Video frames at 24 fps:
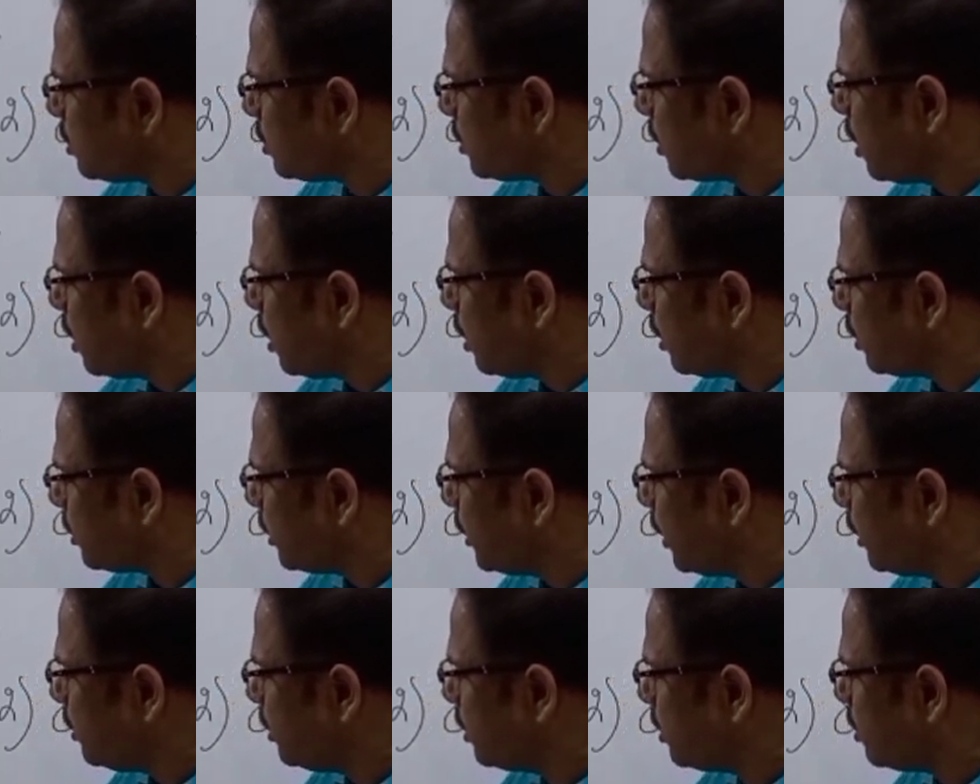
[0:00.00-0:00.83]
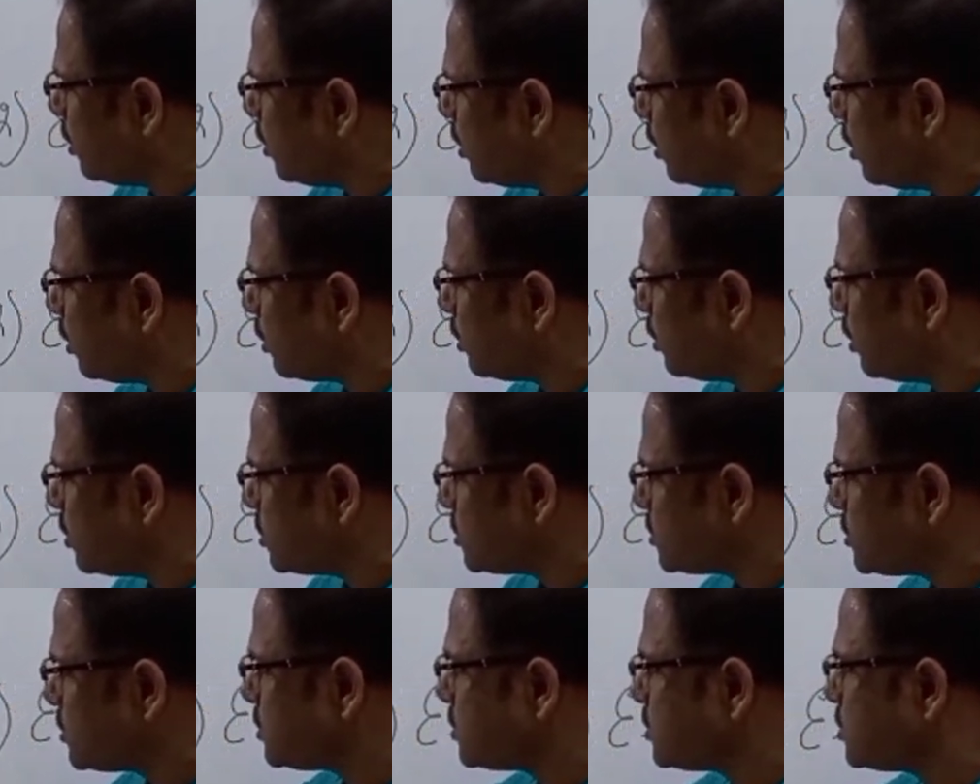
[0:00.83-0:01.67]
Target
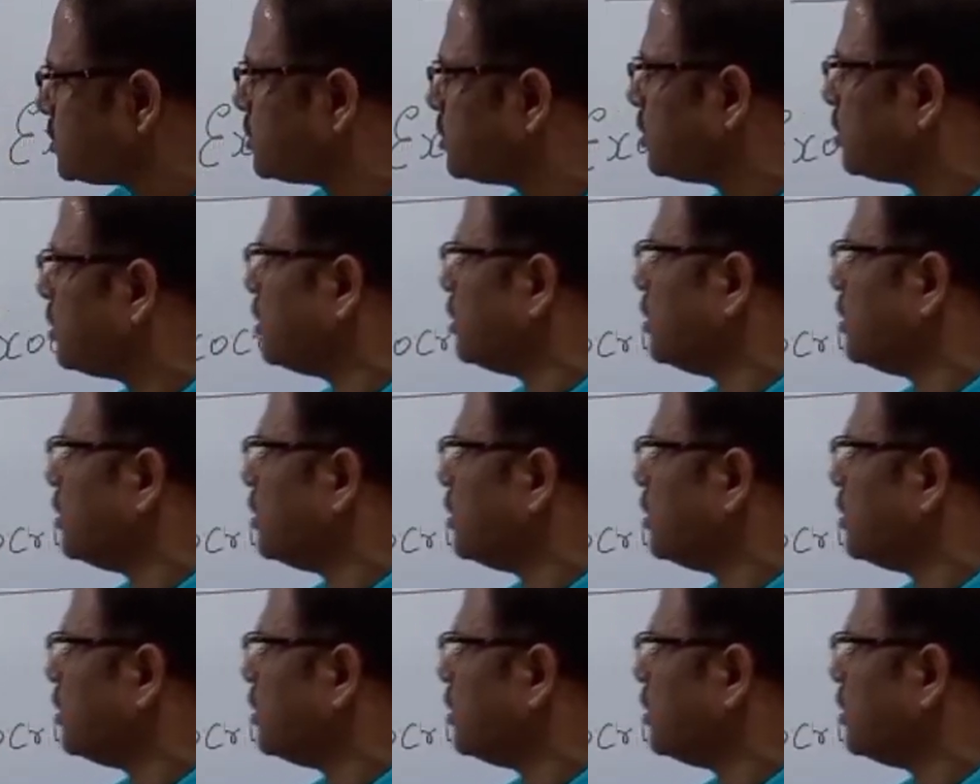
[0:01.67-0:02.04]
organs.